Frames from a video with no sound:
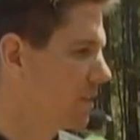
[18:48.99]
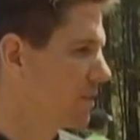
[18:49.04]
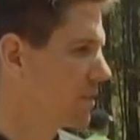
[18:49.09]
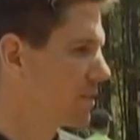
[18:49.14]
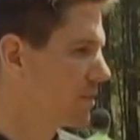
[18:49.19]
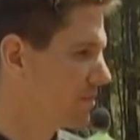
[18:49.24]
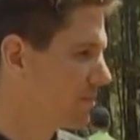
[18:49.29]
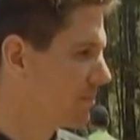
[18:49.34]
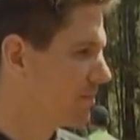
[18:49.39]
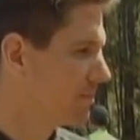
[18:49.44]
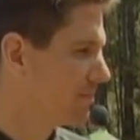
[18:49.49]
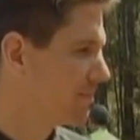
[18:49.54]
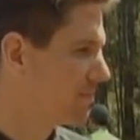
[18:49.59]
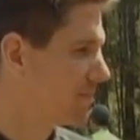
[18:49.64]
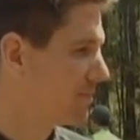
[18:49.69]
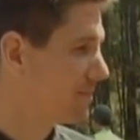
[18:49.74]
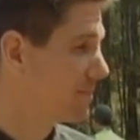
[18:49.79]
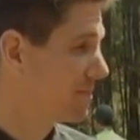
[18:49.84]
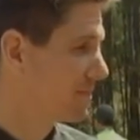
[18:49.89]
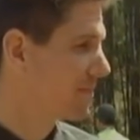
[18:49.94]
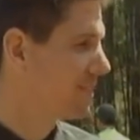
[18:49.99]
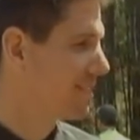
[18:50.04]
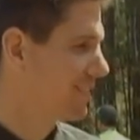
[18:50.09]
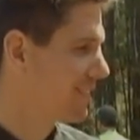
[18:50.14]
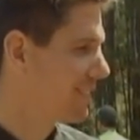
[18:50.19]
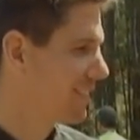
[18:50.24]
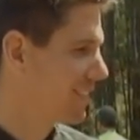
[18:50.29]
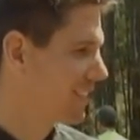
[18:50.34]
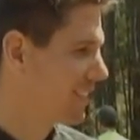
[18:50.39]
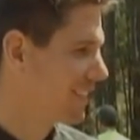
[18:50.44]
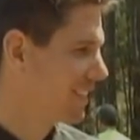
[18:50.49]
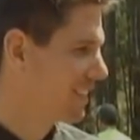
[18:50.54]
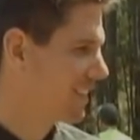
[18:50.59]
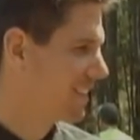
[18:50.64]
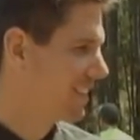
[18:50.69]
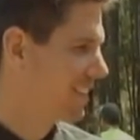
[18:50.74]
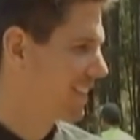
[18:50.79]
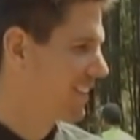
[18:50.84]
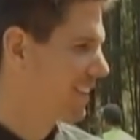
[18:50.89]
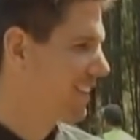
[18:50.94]
I want you to show me. I'm from
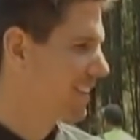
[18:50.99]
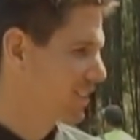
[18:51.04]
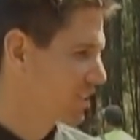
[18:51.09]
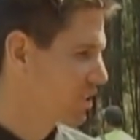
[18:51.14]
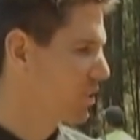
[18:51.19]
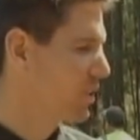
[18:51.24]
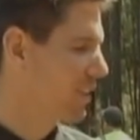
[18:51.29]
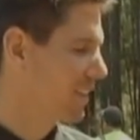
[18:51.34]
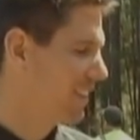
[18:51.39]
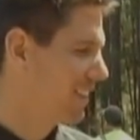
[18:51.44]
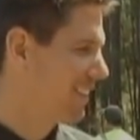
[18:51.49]
Missouri. You got to show